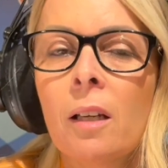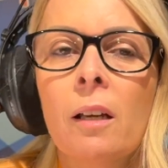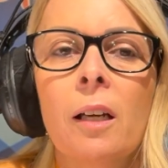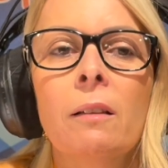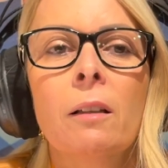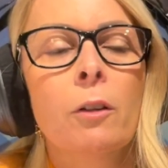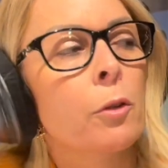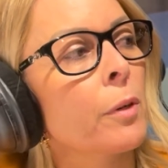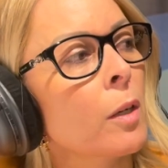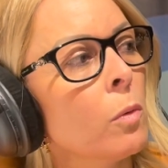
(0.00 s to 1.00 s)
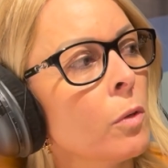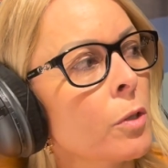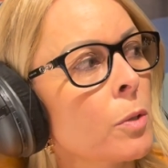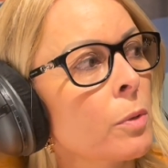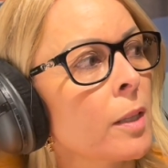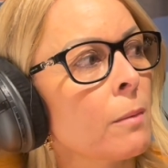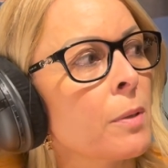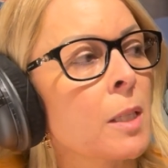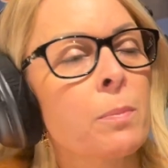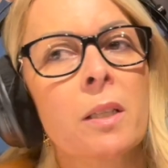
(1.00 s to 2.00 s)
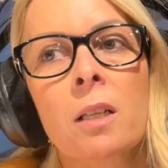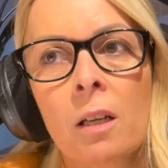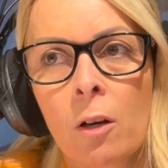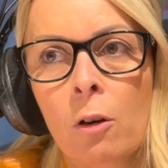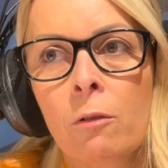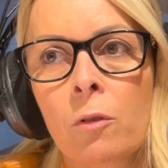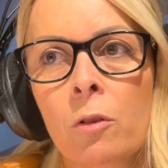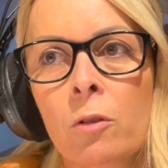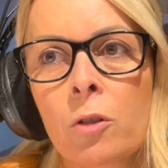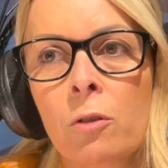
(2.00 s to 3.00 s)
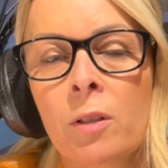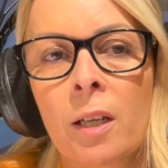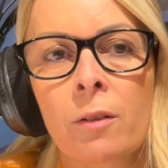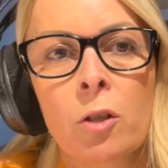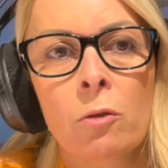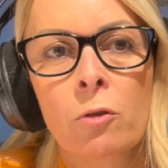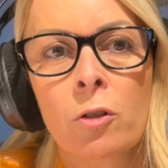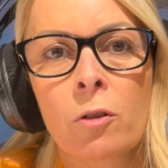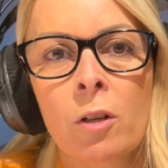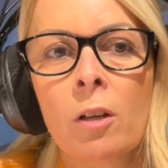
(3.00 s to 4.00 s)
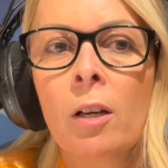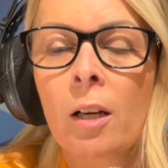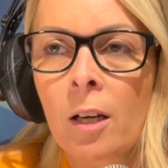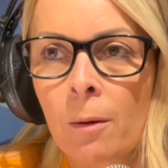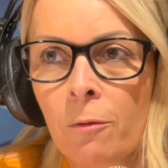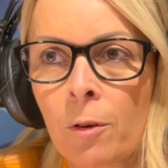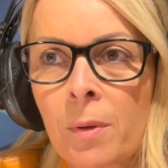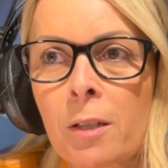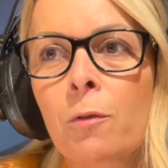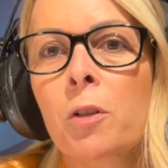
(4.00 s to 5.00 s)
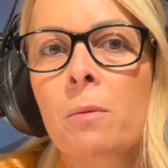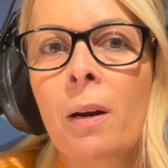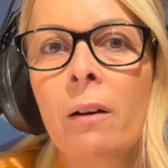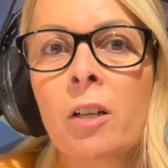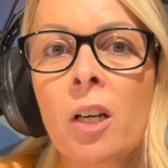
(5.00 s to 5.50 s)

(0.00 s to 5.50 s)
and then the 3/4 would then be split over to the other children from his first marriage.